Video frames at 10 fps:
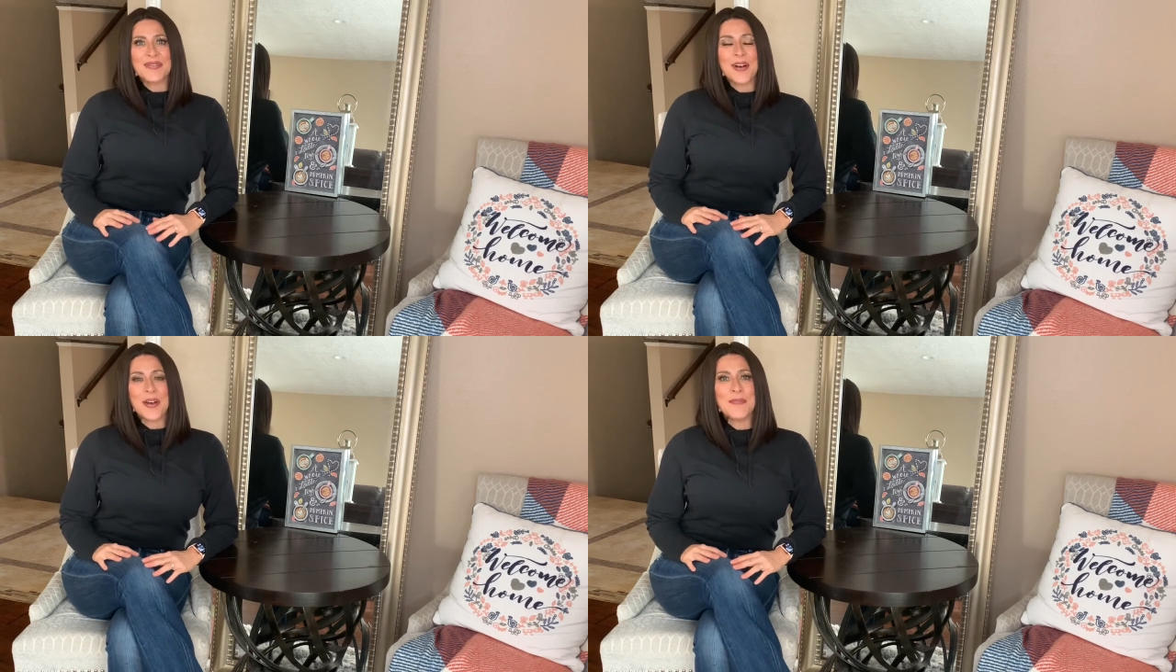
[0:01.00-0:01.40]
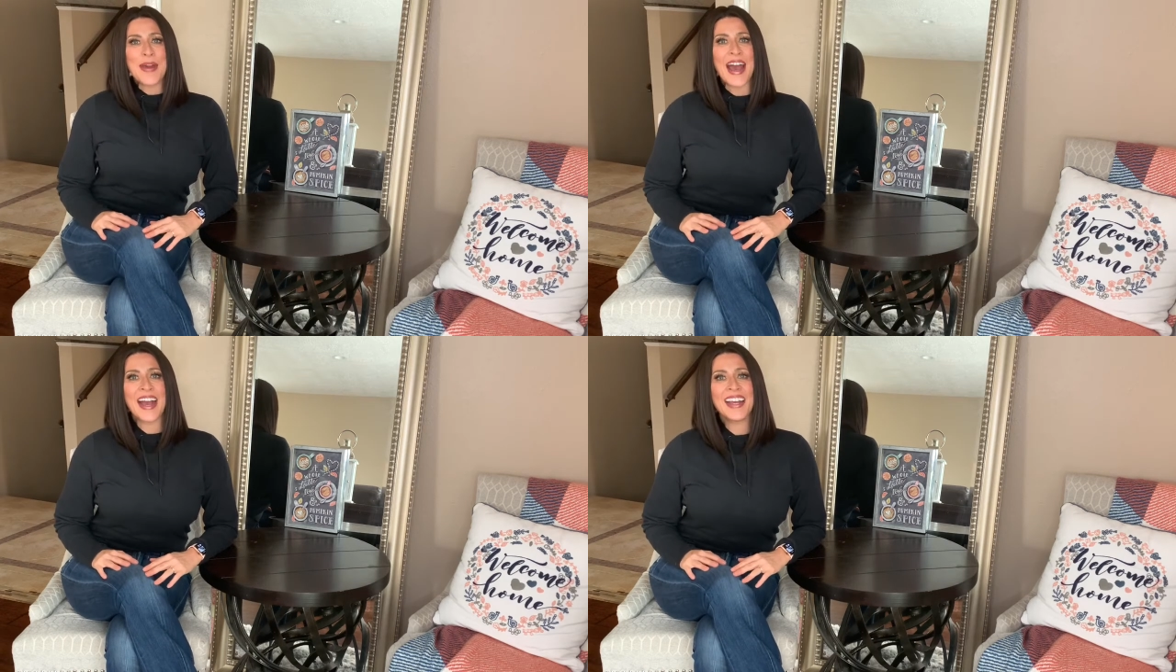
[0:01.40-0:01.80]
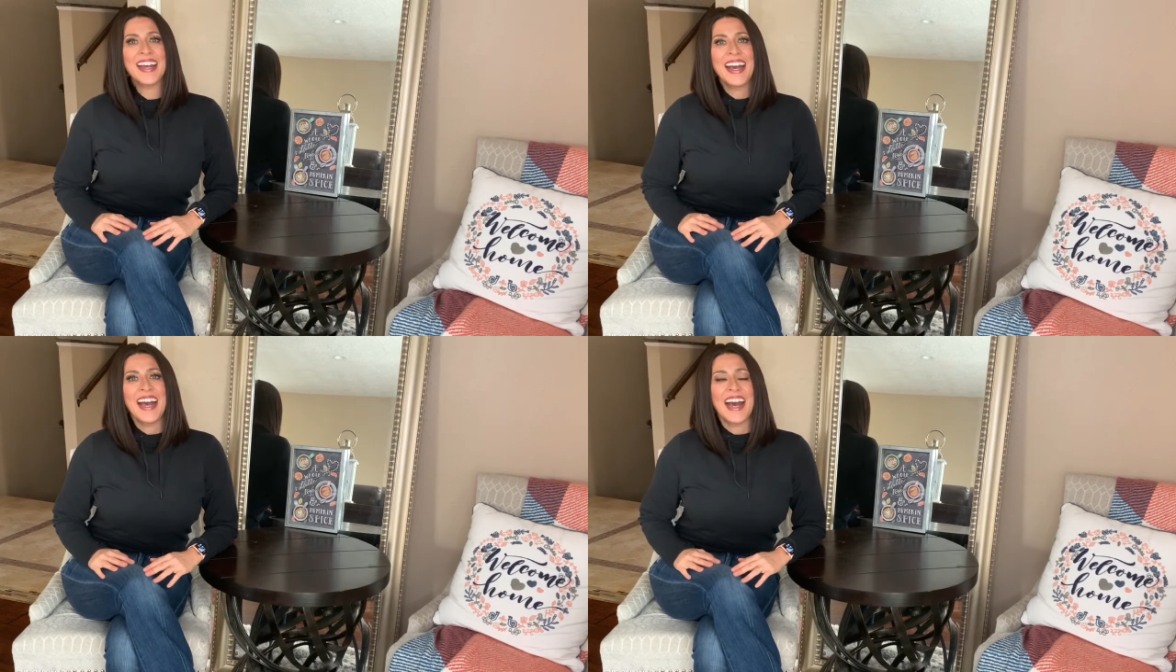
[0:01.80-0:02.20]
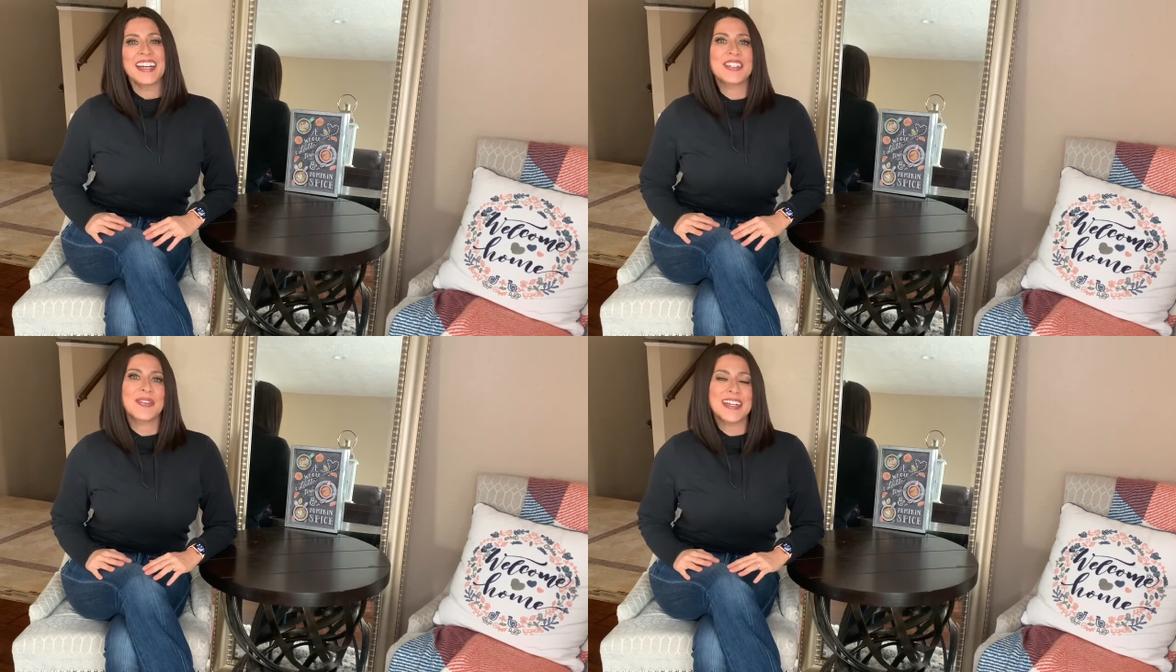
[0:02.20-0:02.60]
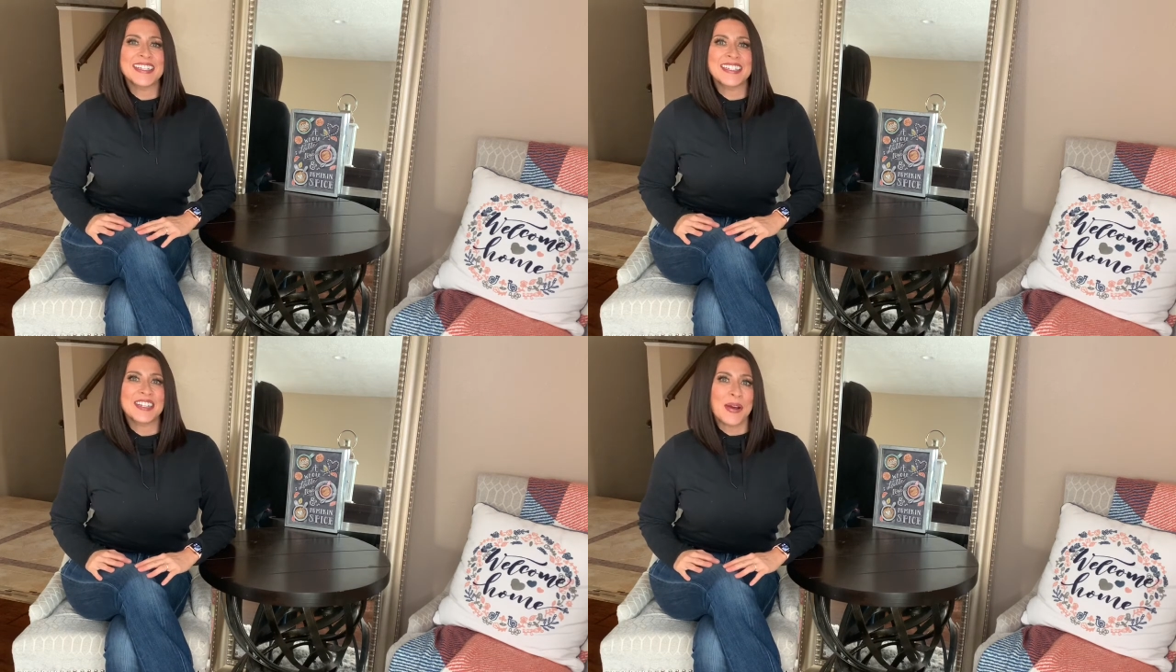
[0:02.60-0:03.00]
welcome back. I just wanted
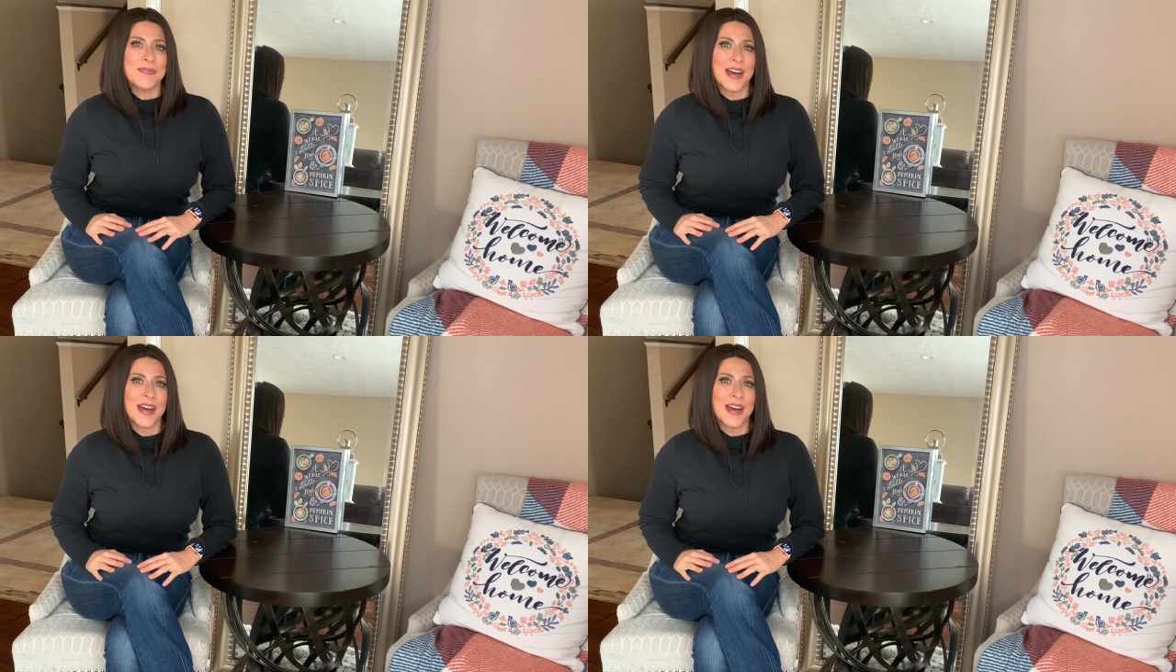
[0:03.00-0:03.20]
to jump